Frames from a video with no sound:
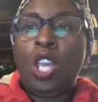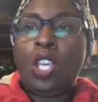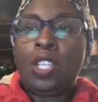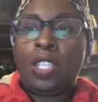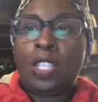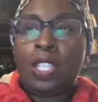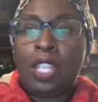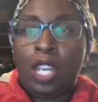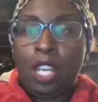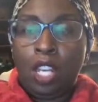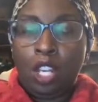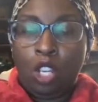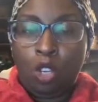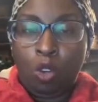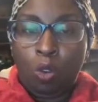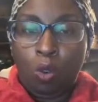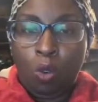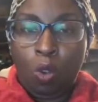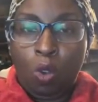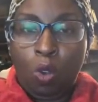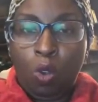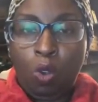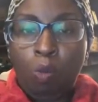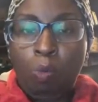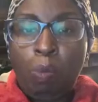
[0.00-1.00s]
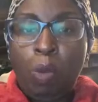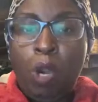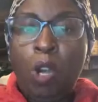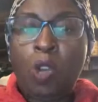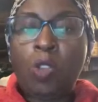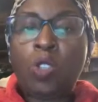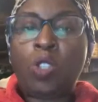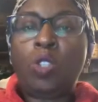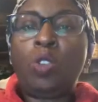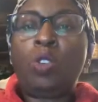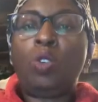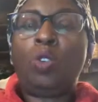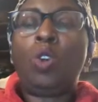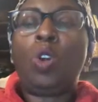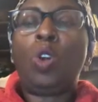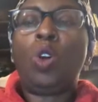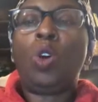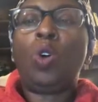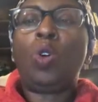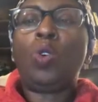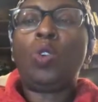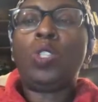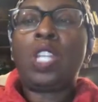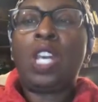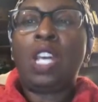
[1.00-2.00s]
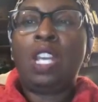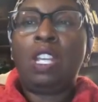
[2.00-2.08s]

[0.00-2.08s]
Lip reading: setting your own personal goals